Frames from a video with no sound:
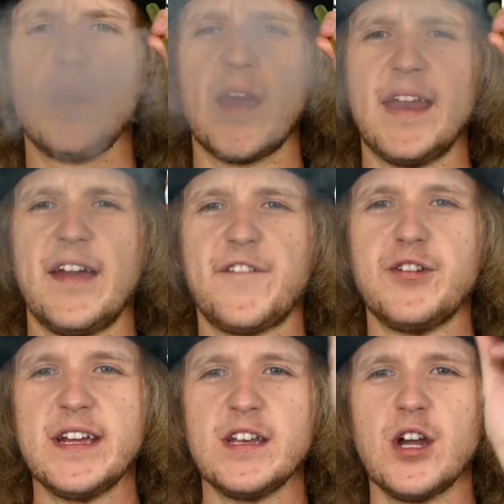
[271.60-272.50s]
And if you
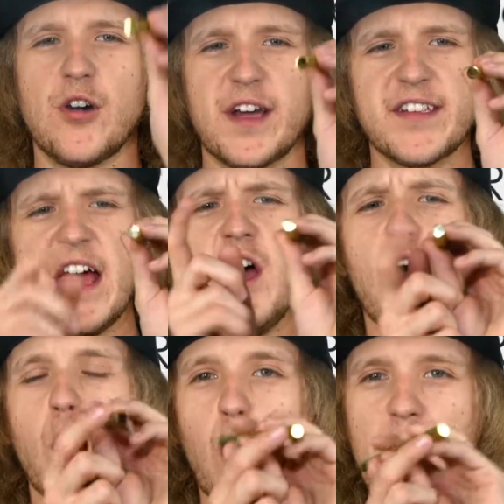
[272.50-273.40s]
didn't notice,
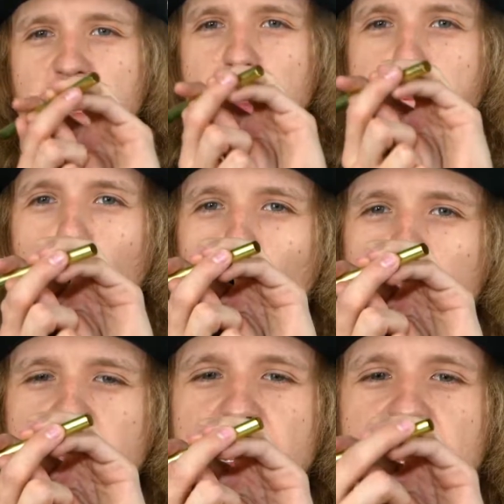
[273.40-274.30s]
once I
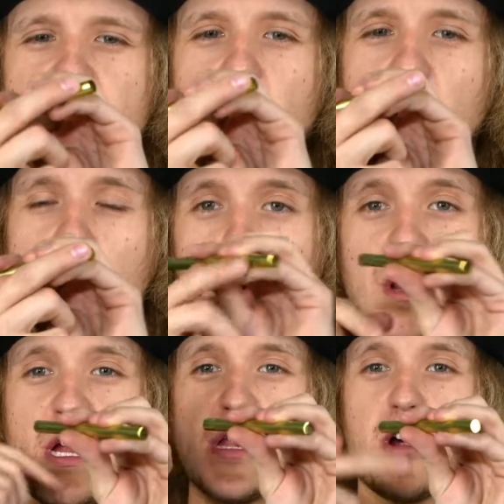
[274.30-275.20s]
pull it, or
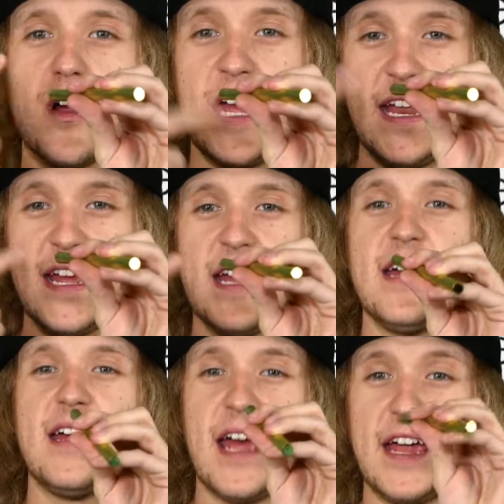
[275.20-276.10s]
once I start hitting
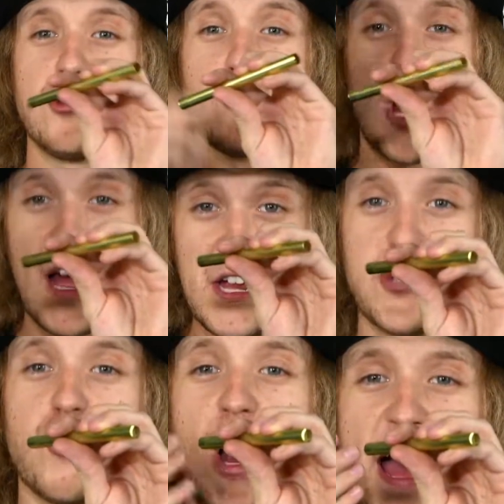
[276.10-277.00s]
it and
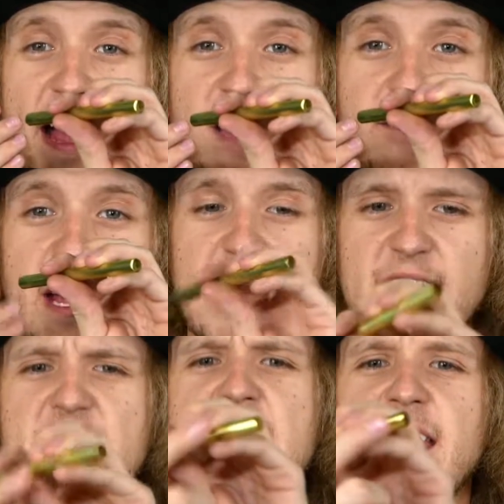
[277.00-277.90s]
it's draw
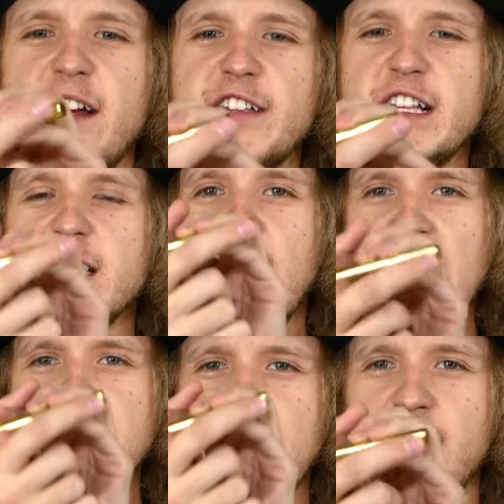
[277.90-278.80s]
activated, there's a
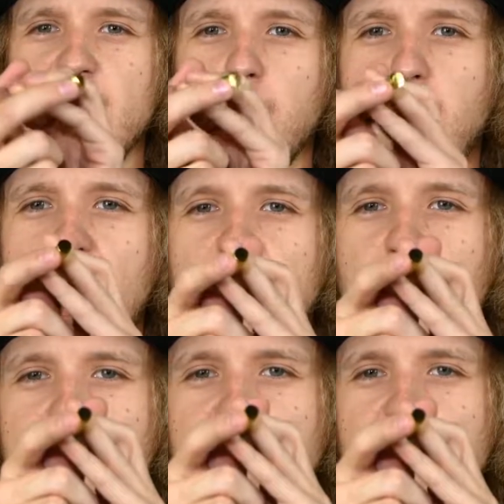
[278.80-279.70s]
light down at the
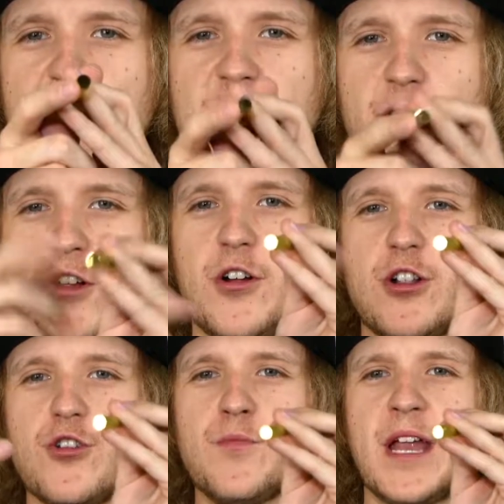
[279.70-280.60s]
bottom of here, and
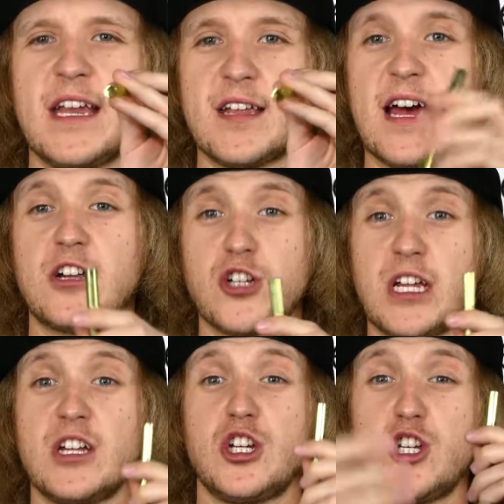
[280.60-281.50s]
it'll illuminate to
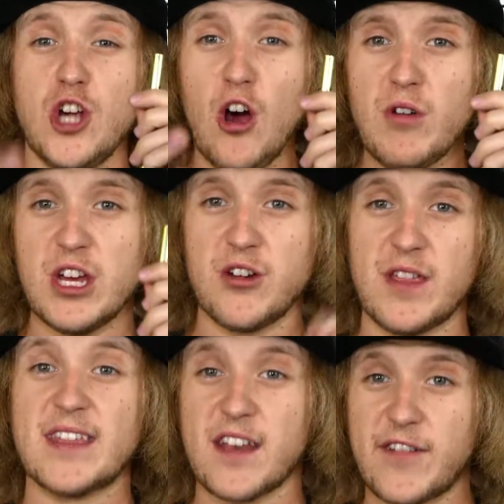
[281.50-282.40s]
actually show you
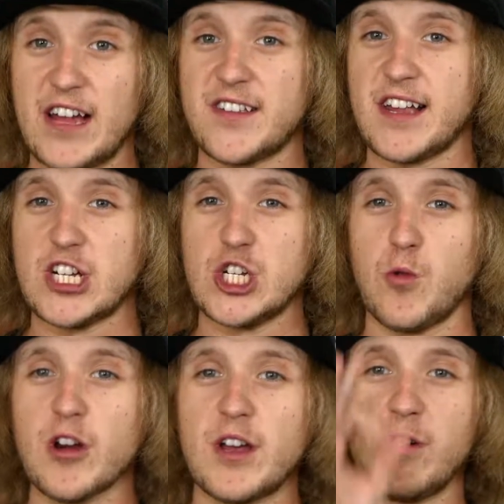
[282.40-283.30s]
that the device is actually
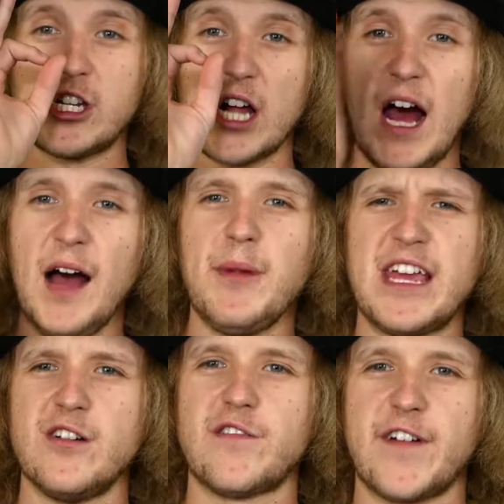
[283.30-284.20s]
working, which I'm a
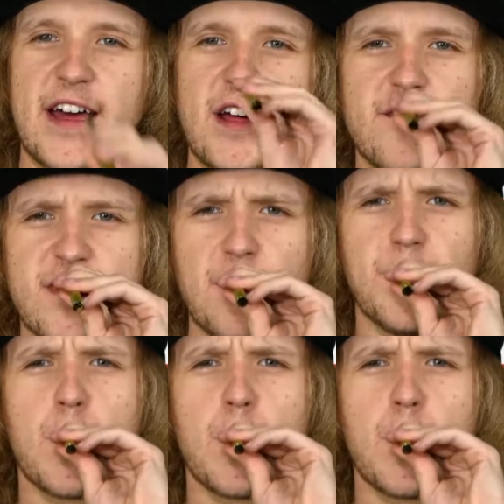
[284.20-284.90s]
huge fan of. So